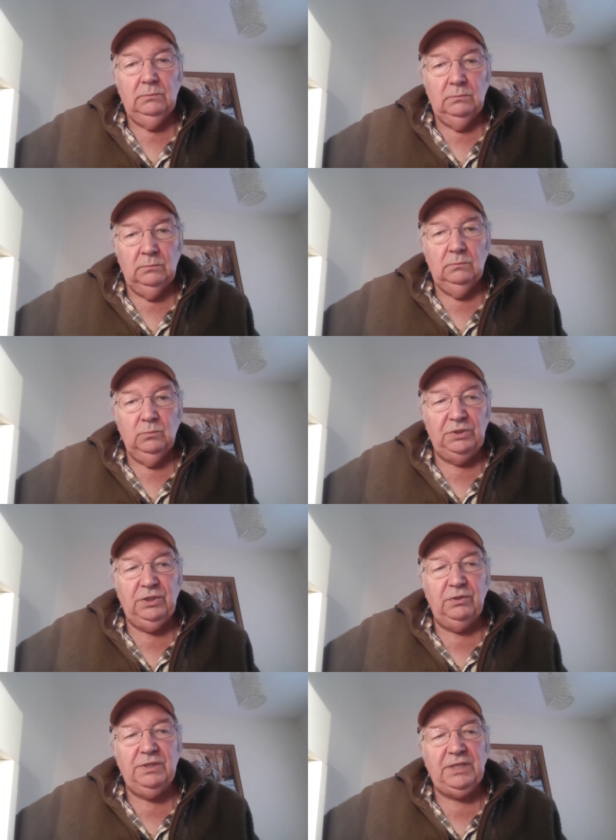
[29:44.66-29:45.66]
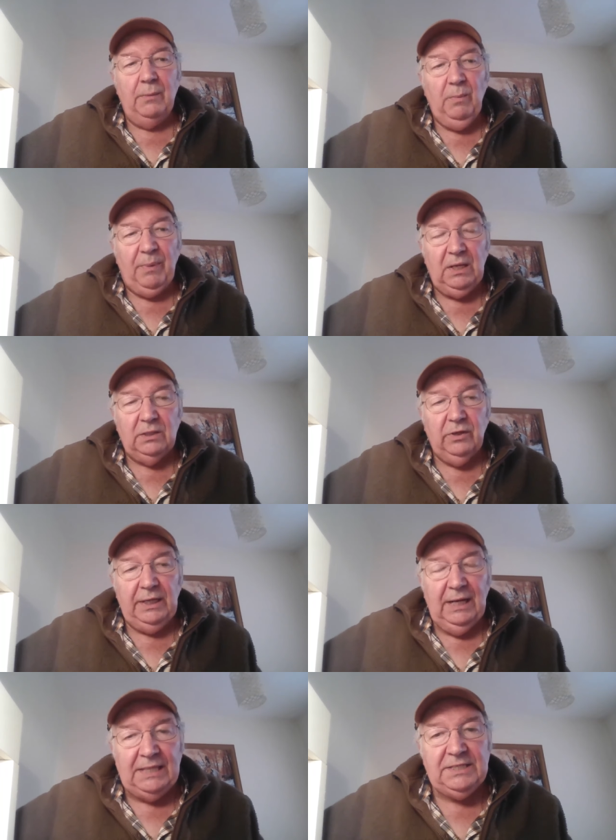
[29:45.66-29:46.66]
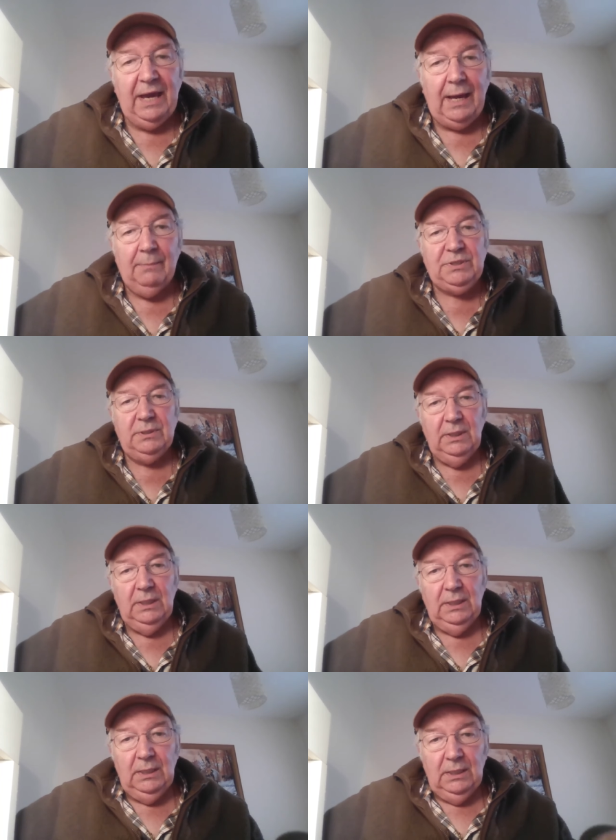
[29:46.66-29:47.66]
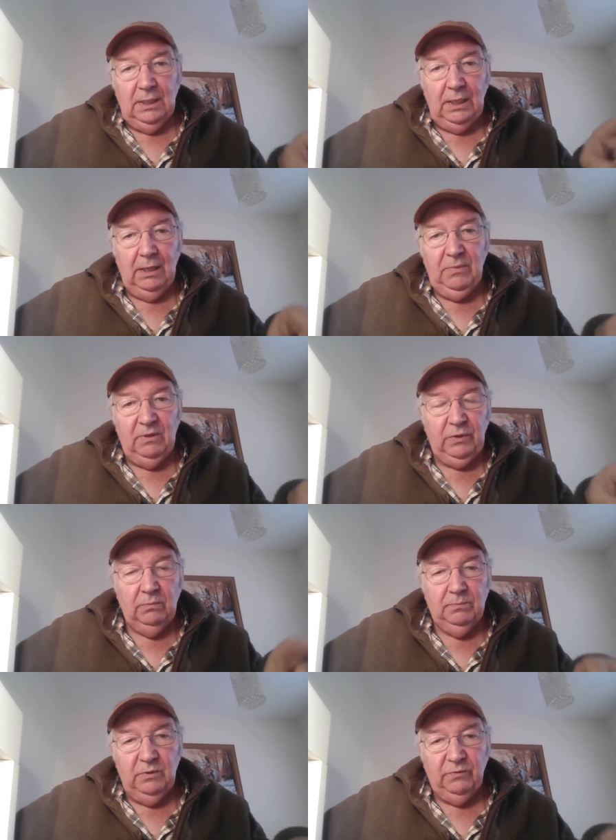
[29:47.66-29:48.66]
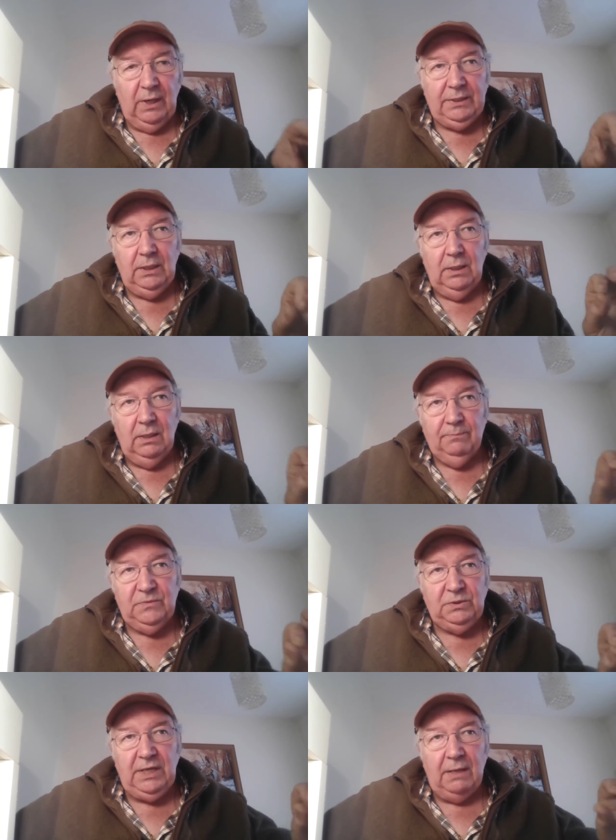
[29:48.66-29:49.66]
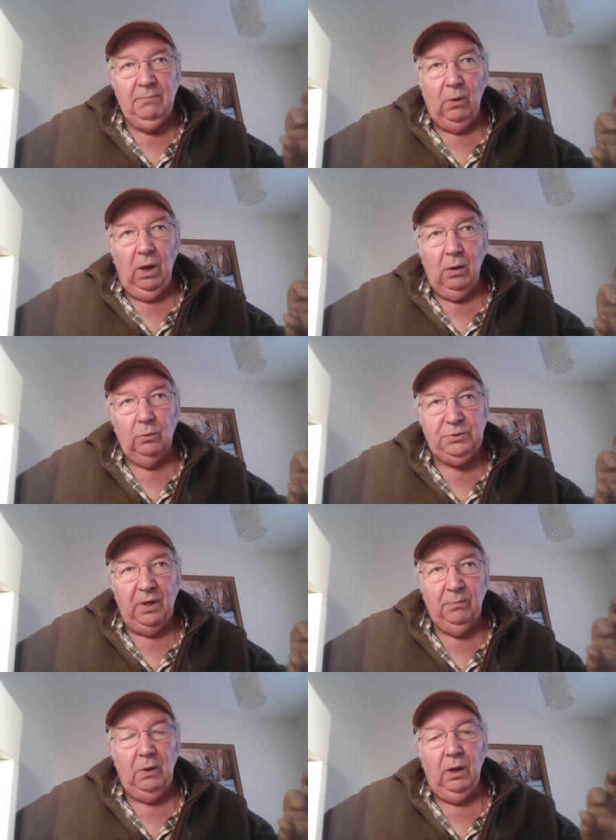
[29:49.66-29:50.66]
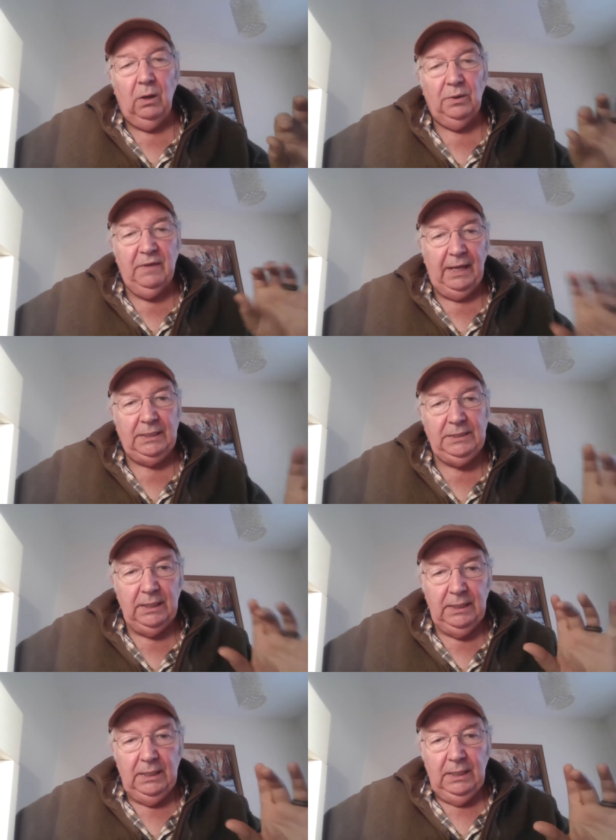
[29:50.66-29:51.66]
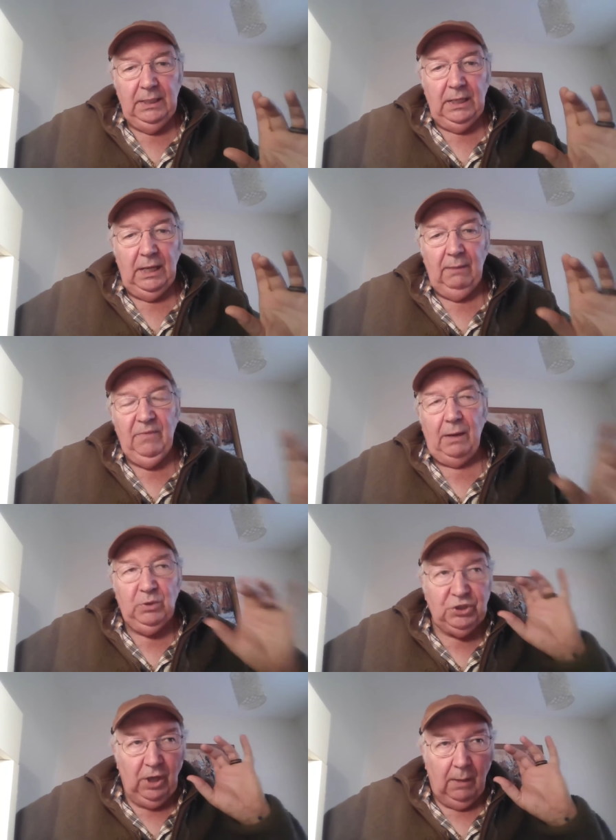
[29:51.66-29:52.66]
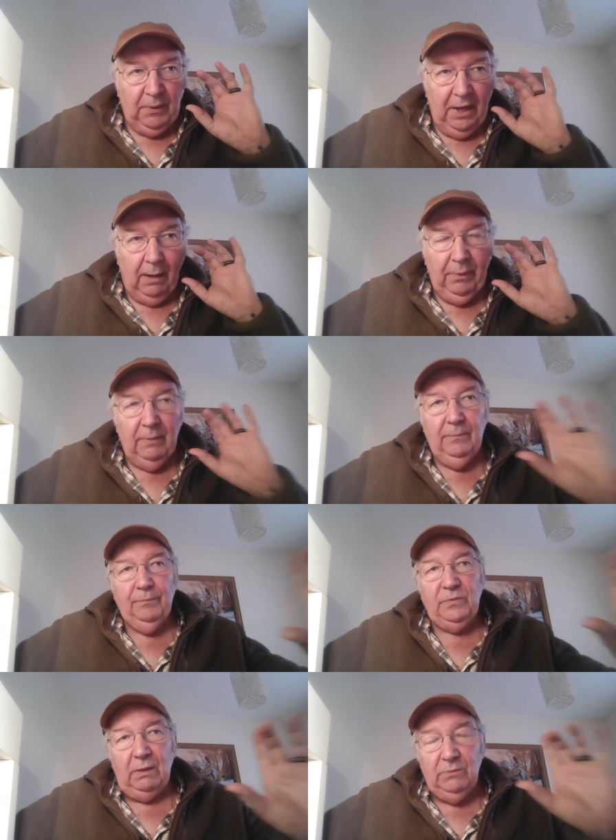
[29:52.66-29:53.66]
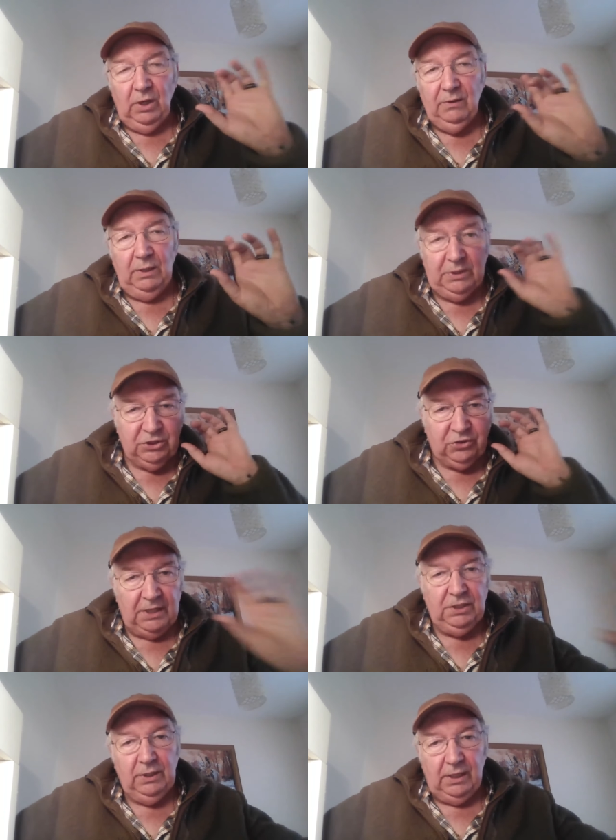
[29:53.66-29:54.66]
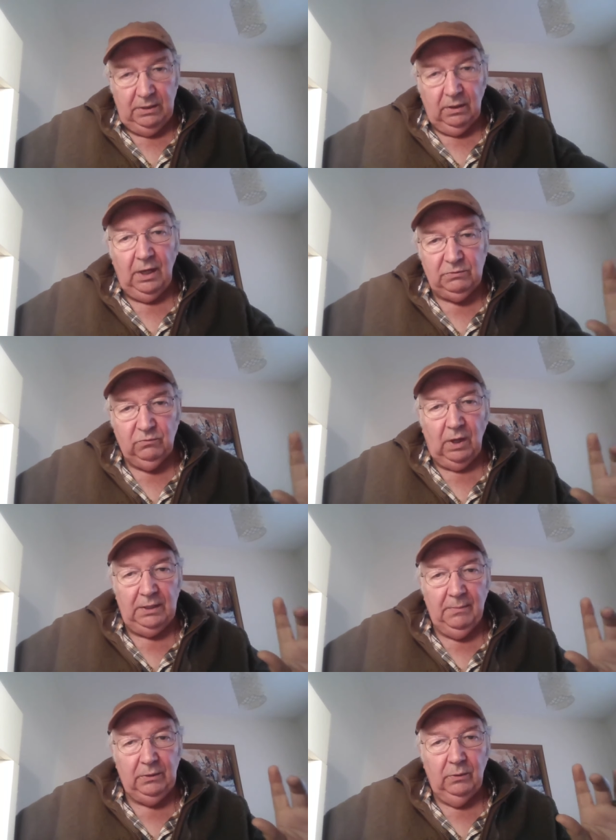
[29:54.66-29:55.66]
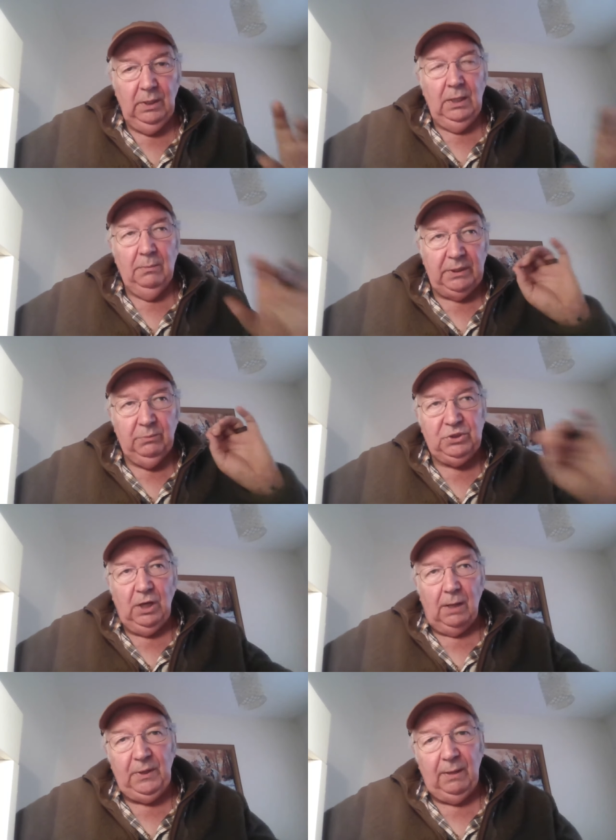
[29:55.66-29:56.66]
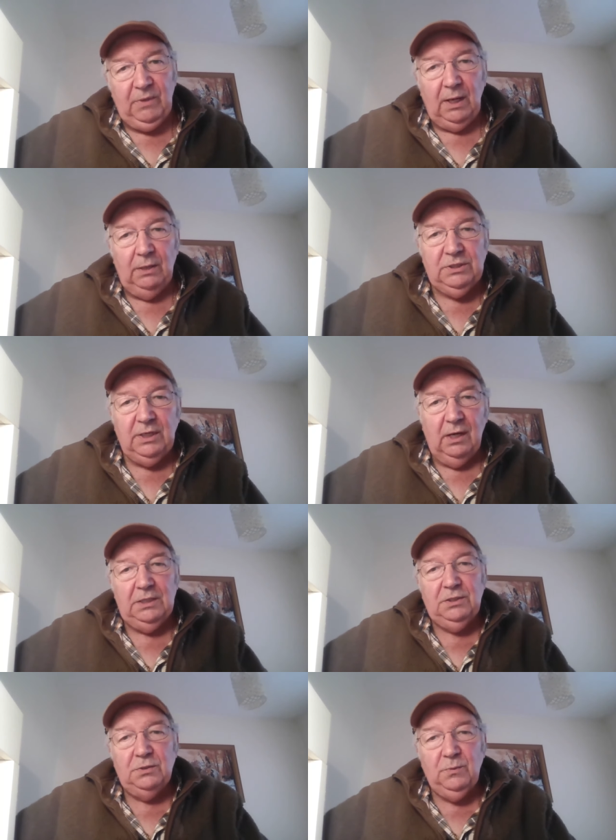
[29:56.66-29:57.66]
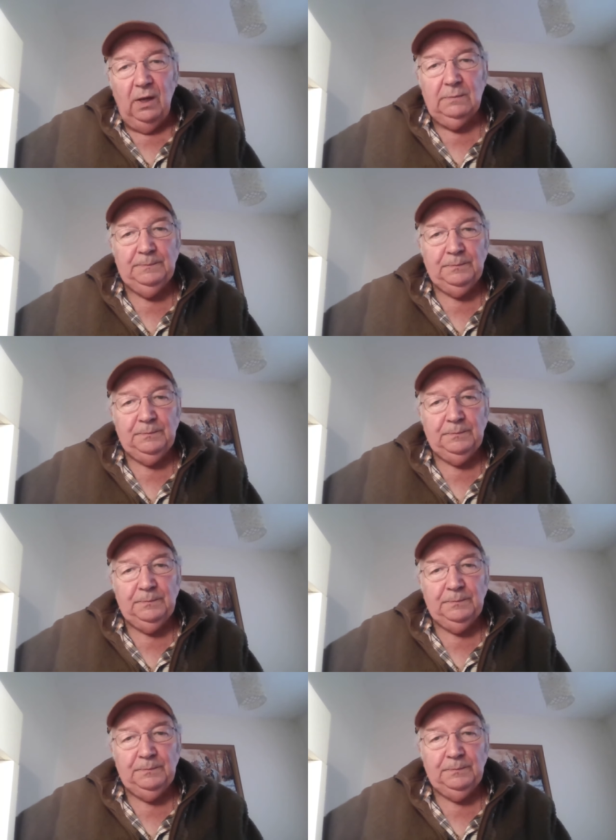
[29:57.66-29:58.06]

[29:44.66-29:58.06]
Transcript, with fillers: Mm. We used to do the same with Butler Creek lens caps. Um, if yeah. you if you had a, a ten mil hole, twelve mil hole in the end, uh, that would sharpen up not only would it train you to get your eyes right in the middle, but it would sharpen up the close yeah. targets as well.